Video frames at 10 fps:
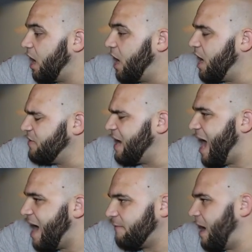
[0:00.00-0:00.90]
Uh, and they
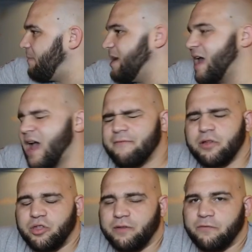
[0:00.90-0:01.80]
have, I mean,
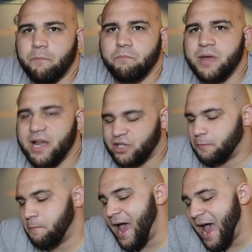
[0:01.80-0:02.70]
everything from
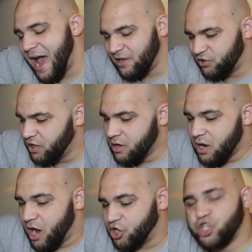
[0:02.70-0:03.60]
mitts, pads,
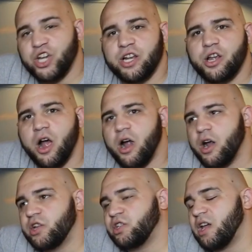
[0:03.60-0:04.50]
uh, shin
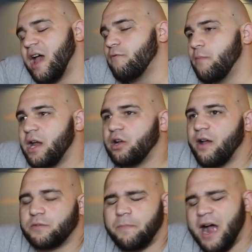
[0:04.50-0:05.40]
guards, MMA
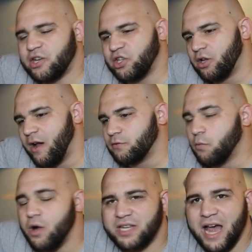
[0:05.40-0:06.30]
gloves, boxing gloves,
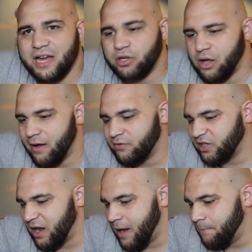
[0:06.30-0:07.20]
Muay Thai
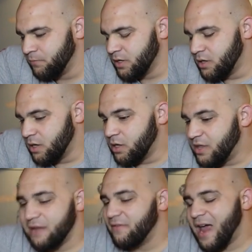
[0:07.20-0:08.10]
gloves, uh,
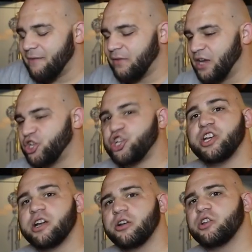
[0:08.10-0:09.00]
they even have like
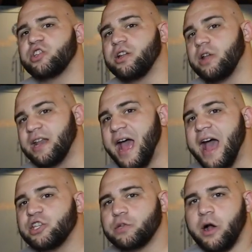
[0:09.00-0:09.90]
shears and, and
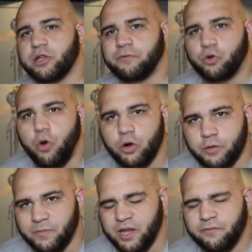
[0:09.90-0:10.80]
enswells for
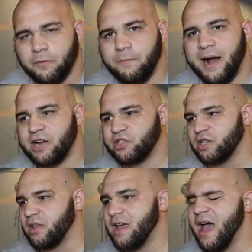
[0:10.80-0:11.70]
cornermen for
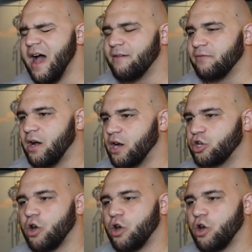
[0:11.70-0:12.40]
boxing. They have uh,